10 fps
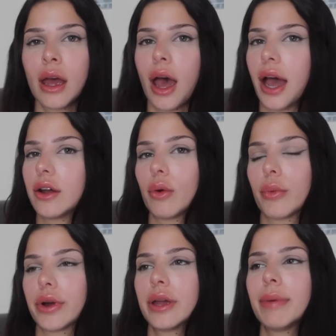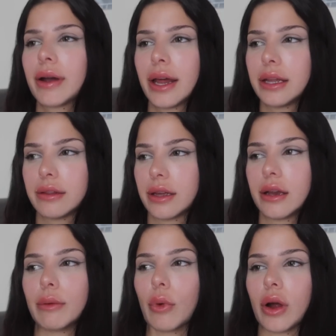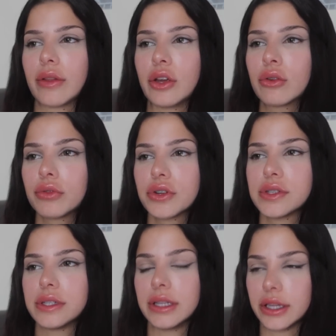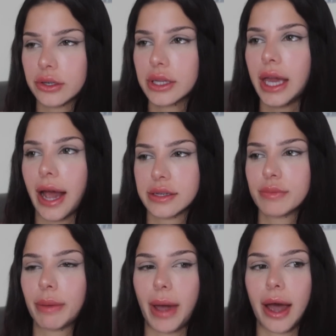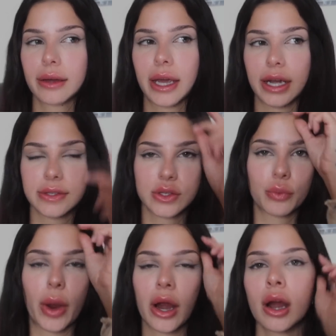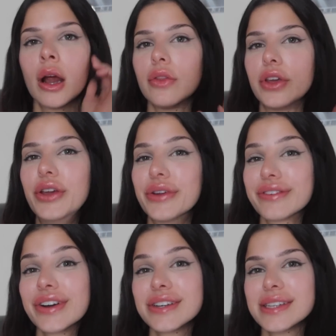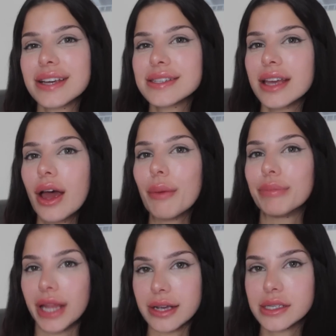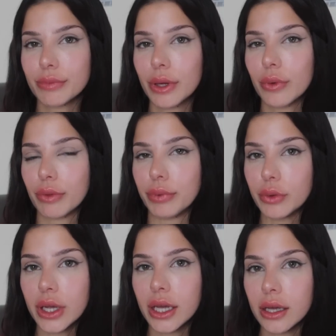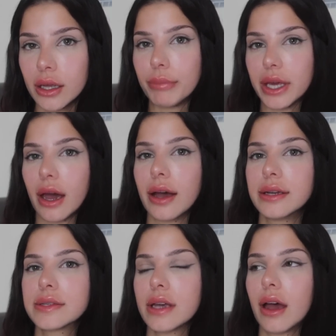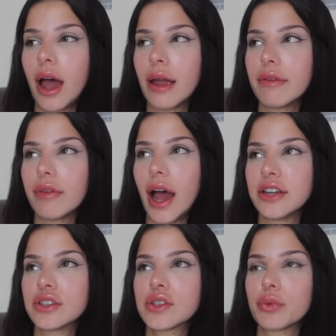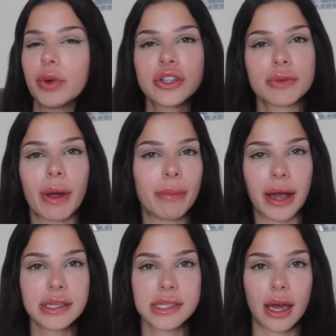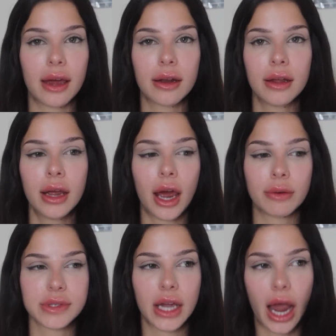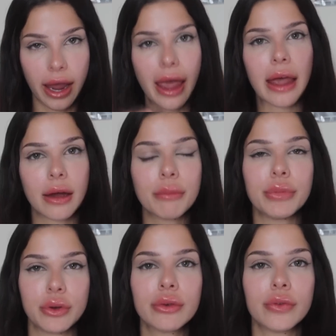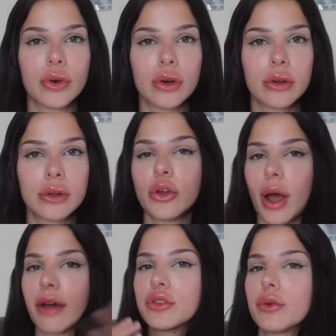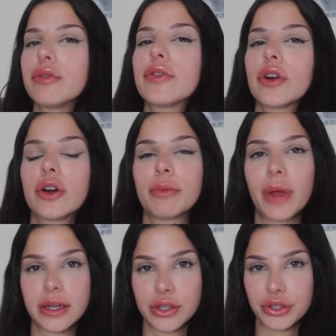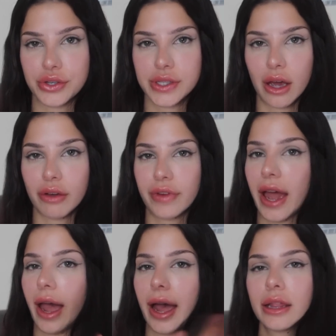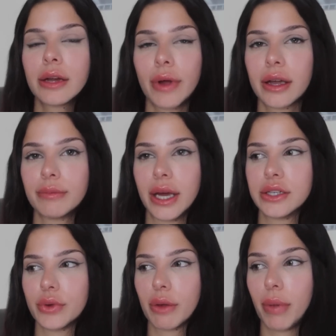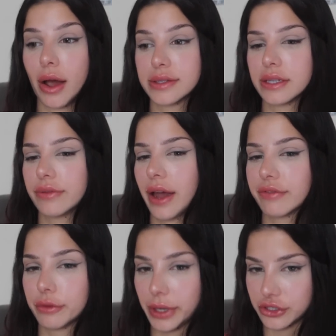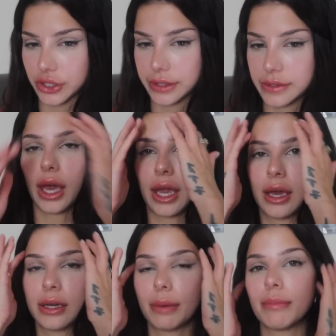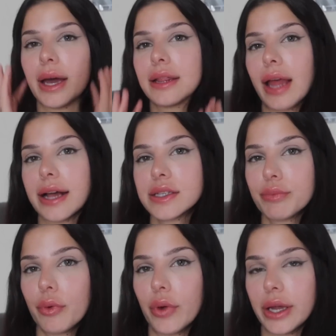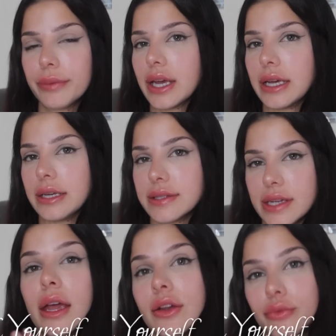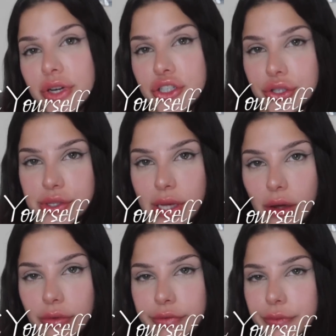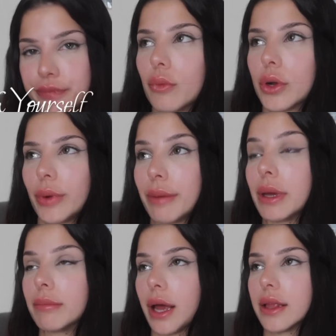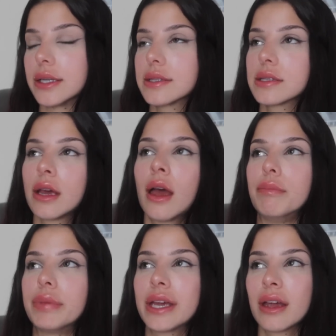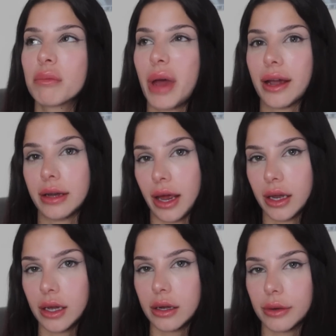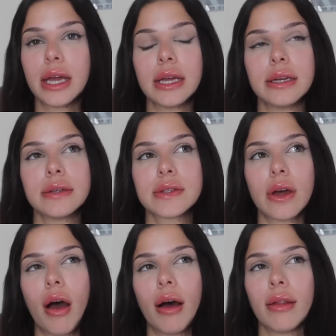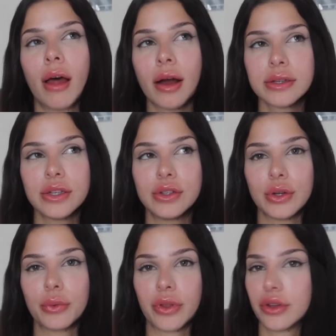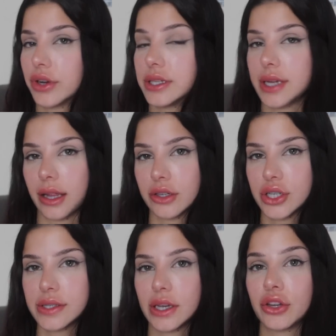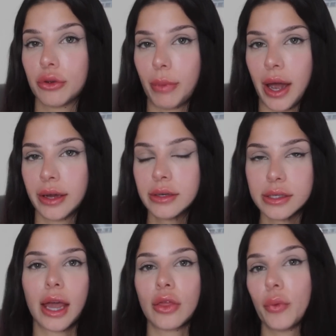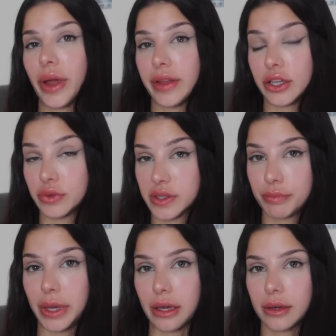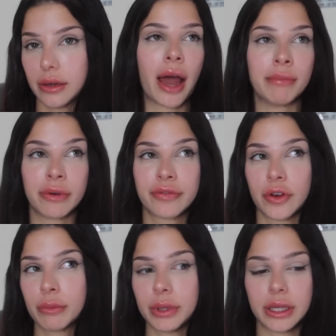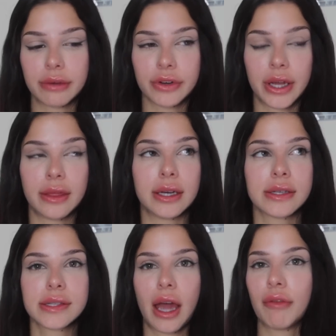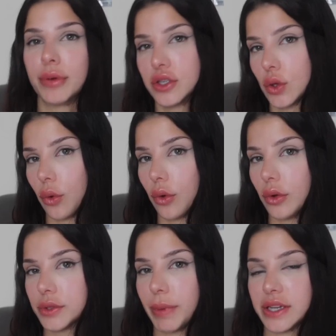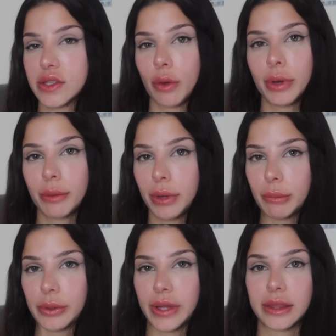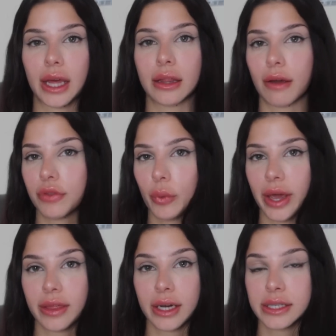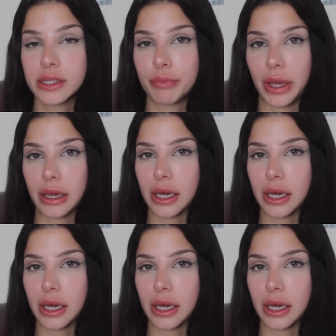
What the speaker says: I don't worry about anything anymore. The universe literally has my back. Like, I swear, the universe has blessed me with beauty because I just switched my mindset and was like, I am beautiful. You have to affirm that to yourself. I highly recommend doing positive affirmations. And my last point is enrich yourself. What do I mean by this? Being magnetic is a lot to do with your intelligence in your mind and the way that you speak. I'm a firm believer in this. I've been told by so many people that they love the way that I speak,